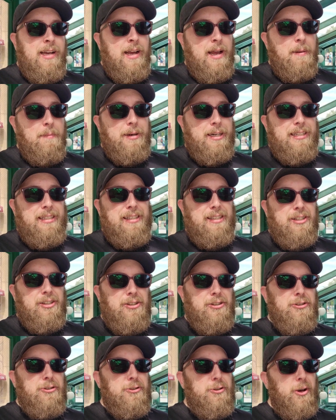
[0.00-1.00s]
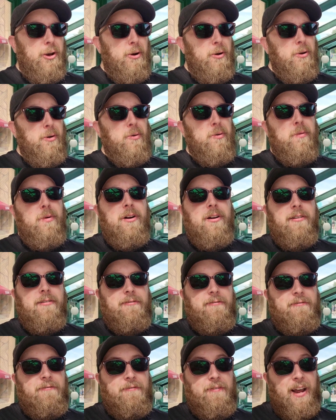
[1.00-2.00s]
But it's so
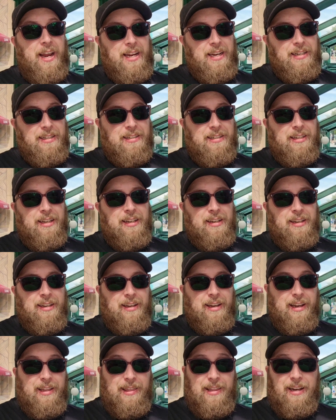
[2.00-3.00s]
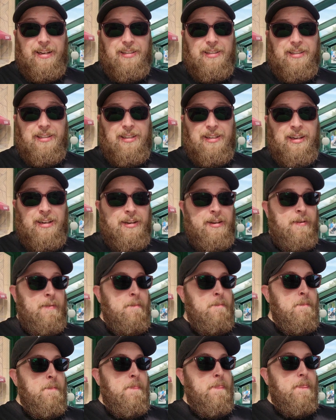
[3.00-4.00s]
faint in this
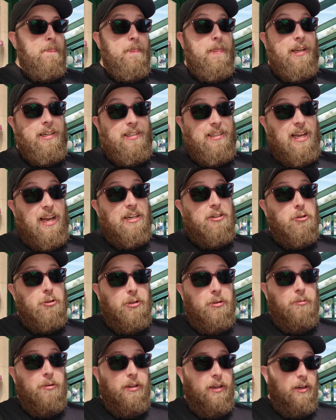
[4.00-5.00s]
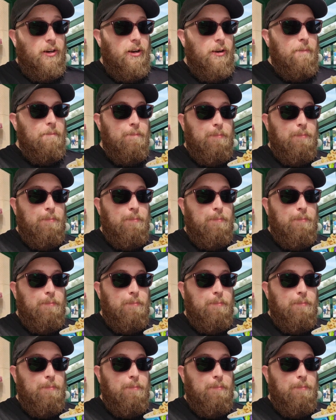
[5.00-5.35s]
that it's actually really good.